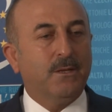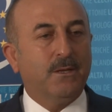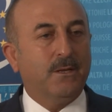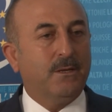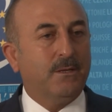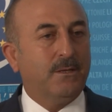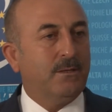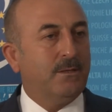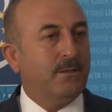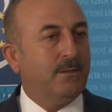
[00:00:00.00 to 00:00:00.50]

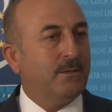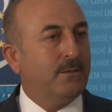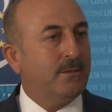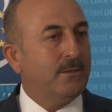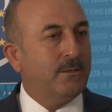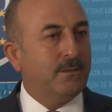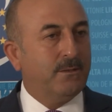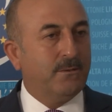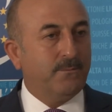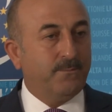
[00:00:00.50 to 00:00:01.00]

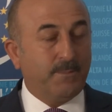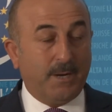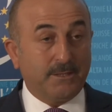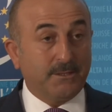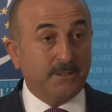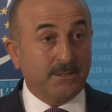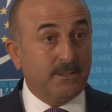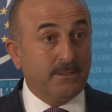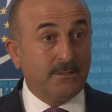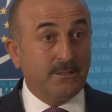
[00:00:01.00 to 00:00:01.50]
Uh,
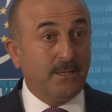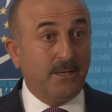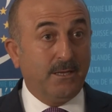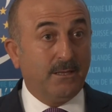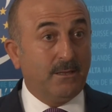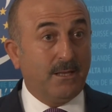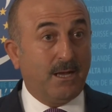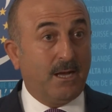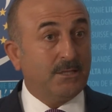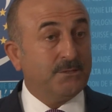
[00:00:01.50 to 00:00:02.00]
particularly
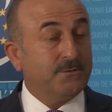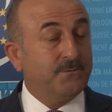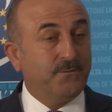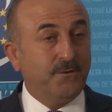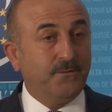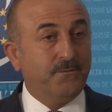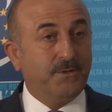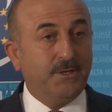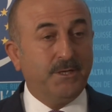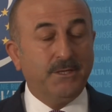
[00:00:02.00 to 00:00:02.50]
in last
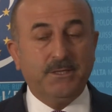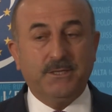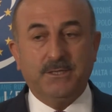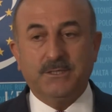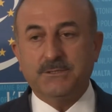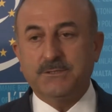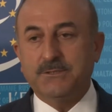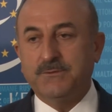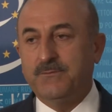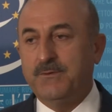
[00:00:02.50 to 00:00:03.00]
15 years,